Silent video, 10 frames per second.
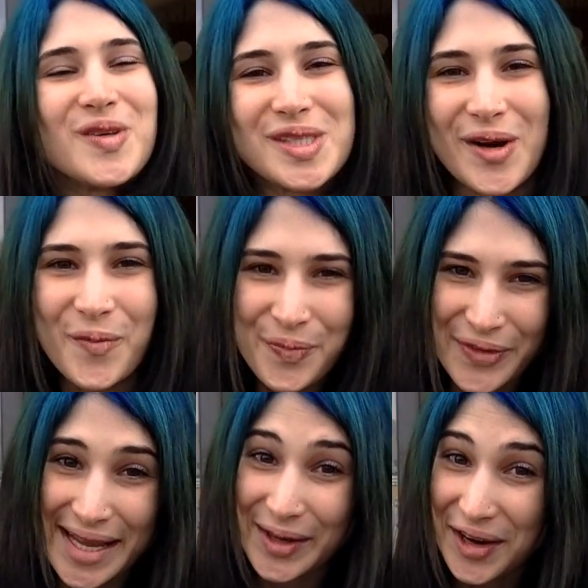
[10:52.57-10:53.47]
So
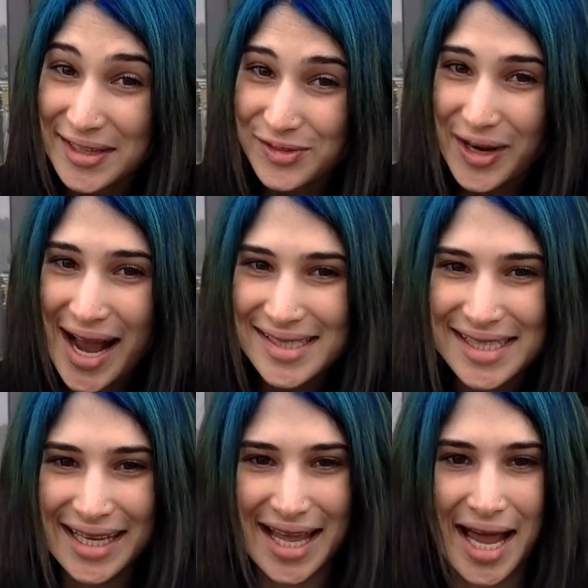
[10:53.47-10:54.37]
thank you guys for
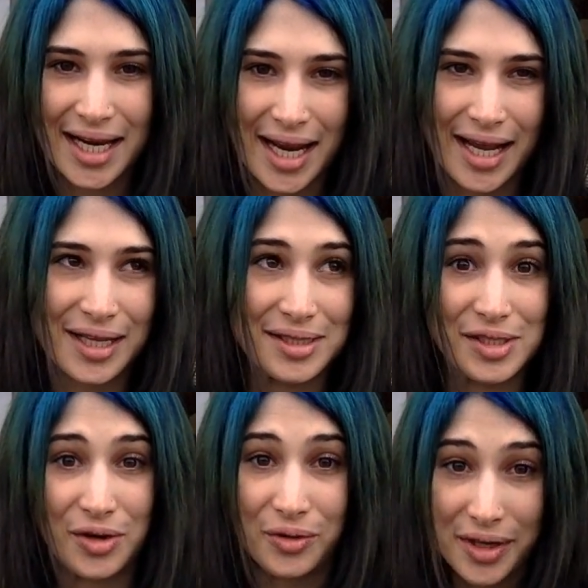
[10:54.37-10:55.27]
asking that. And
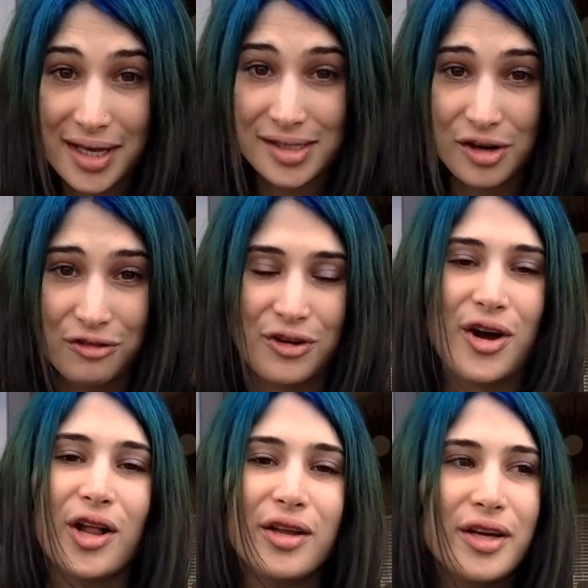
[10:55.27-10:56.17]
so yes,
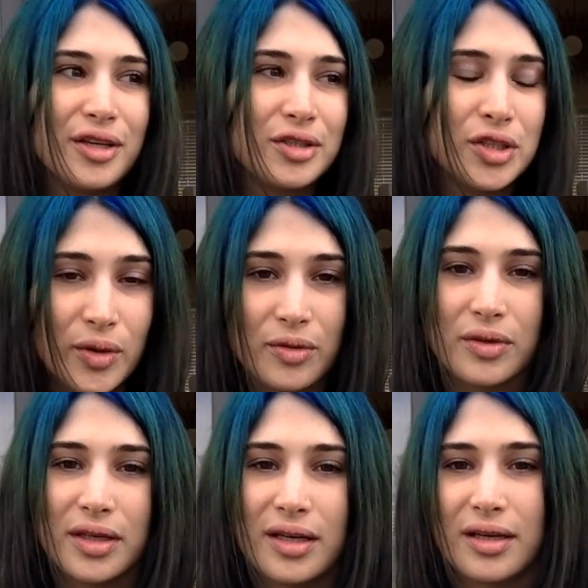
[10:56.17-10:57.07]
overall doing
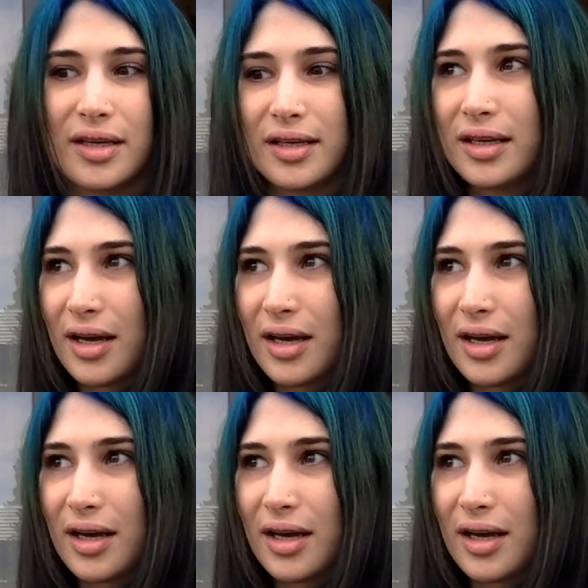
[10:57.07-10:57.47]
really good.